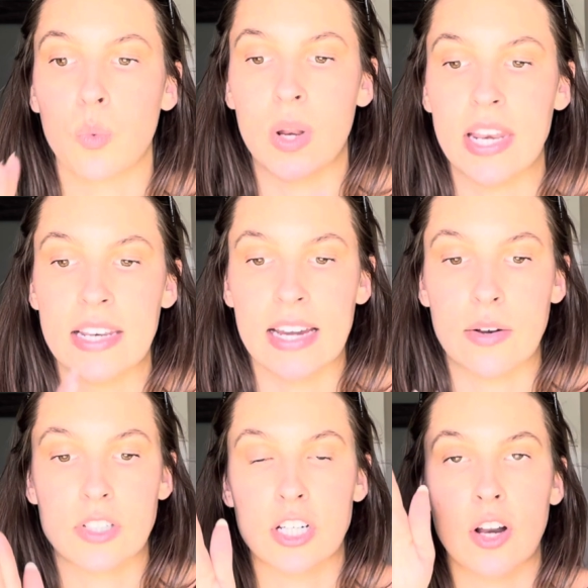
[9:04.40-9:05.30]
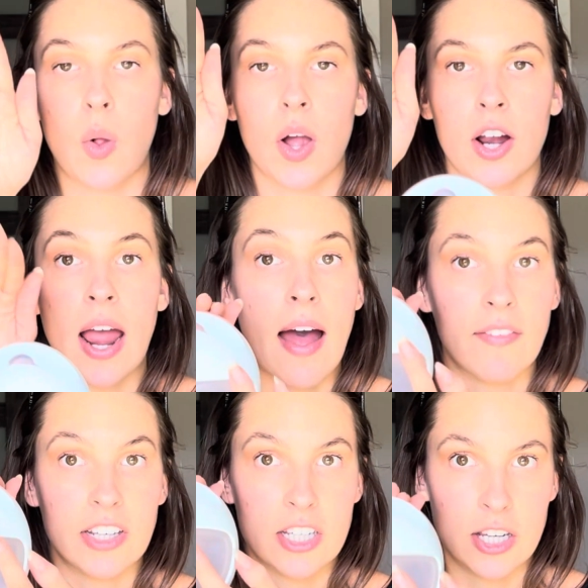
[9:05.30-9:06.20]
weaning down to no longer
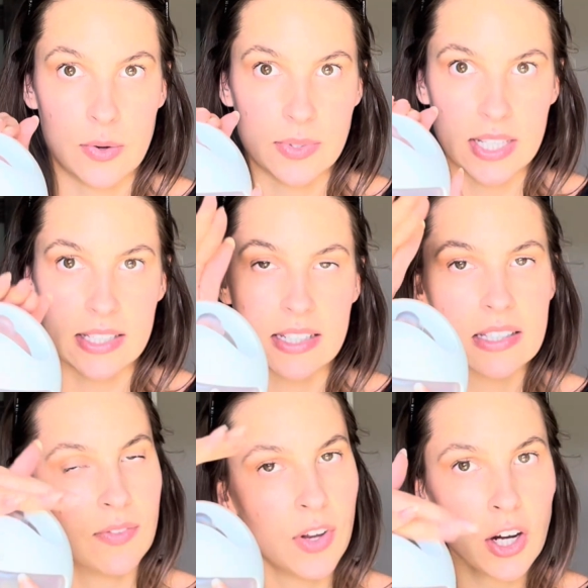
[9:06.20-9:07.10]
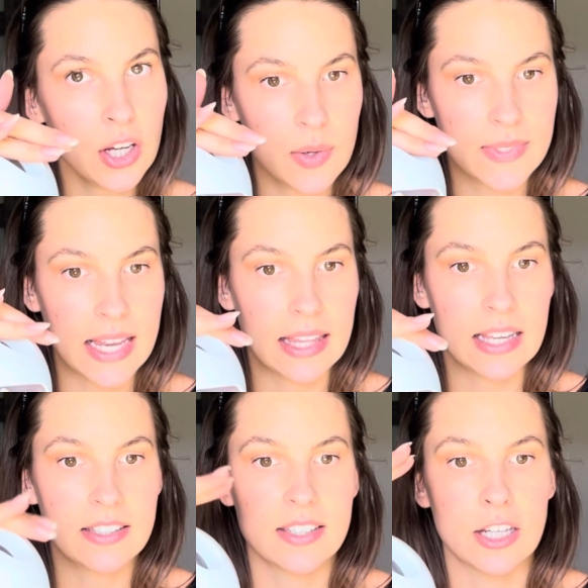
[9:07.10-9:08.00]
having to use this. Because if you're using
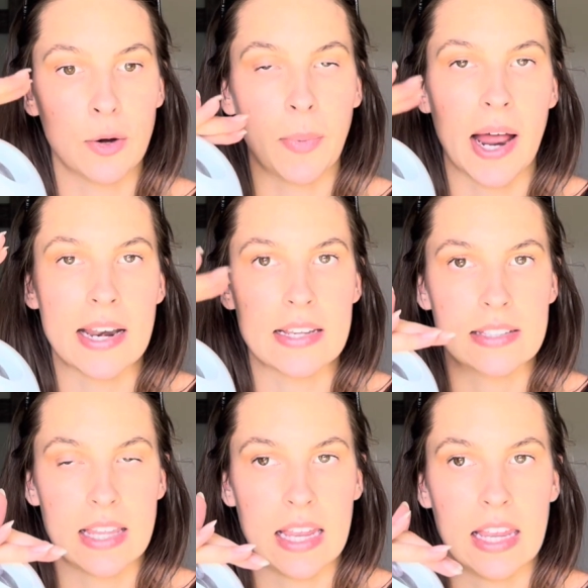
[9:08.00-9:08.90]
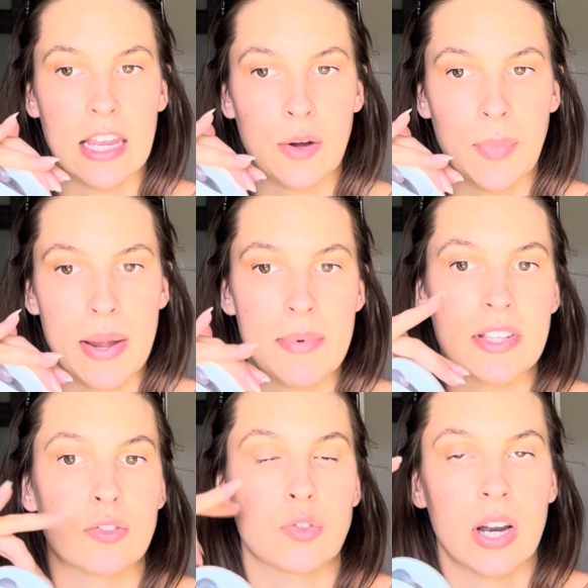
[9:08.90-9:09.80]
this, your body's thinking your
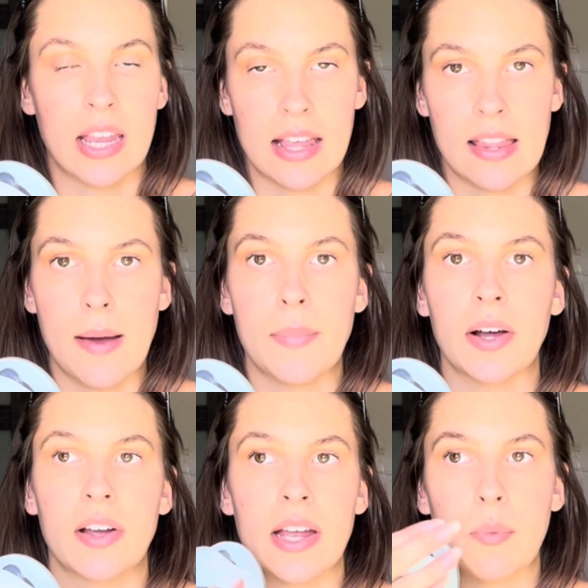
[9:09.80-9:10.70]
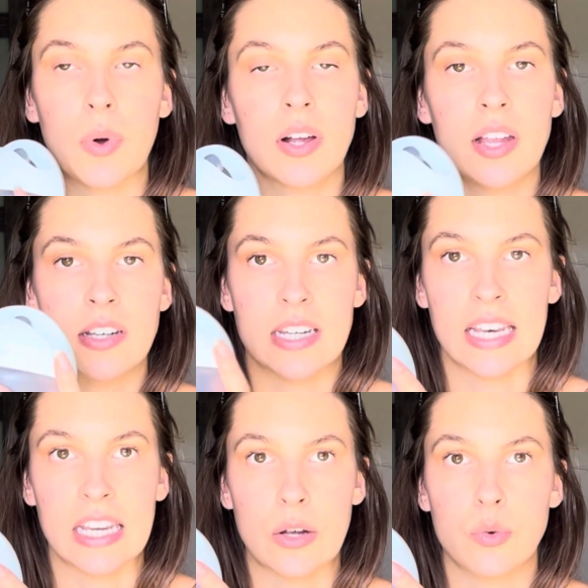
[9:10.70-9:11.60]
baby's drinking that milk. It will
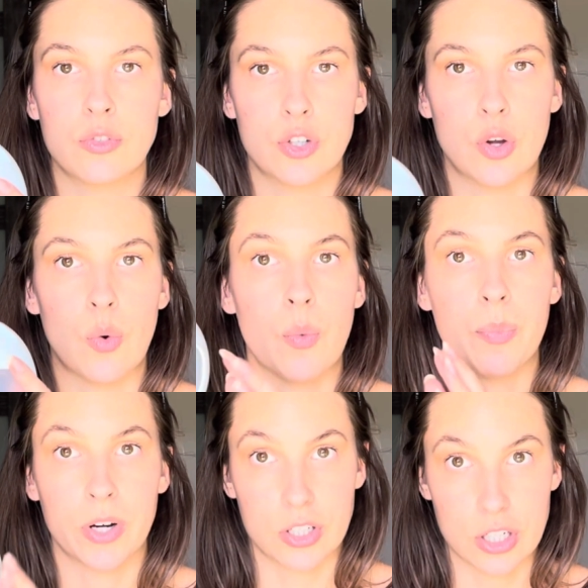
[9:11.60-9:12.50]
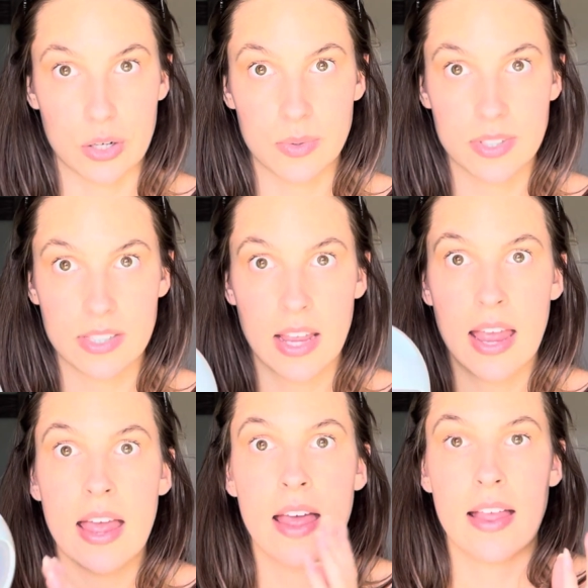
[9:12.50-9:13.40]
continue to produce
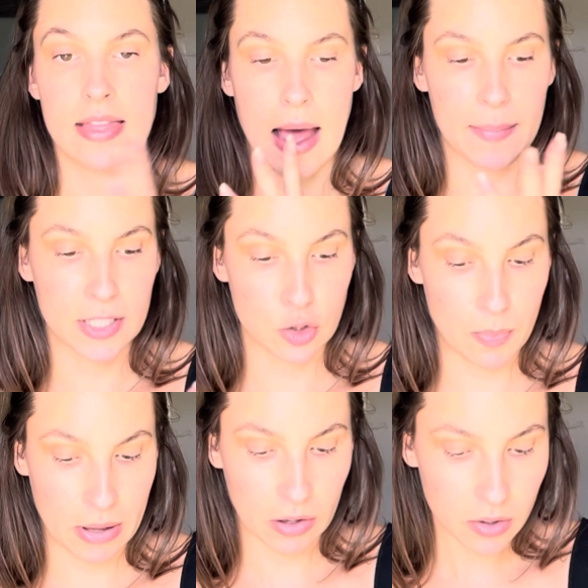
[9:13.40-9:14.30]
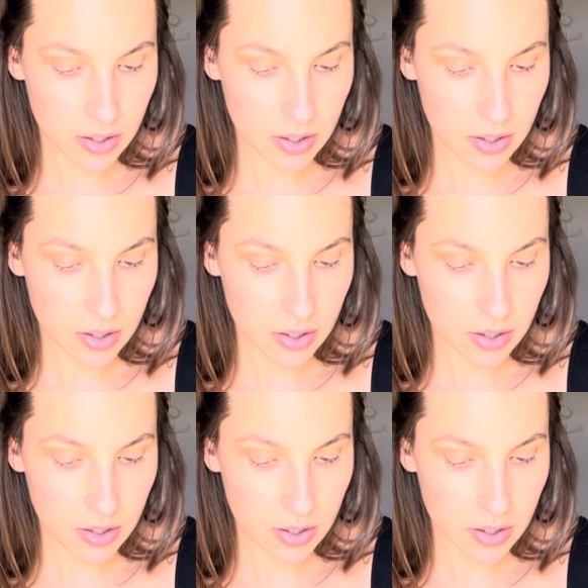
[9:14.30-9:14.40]
that much milk,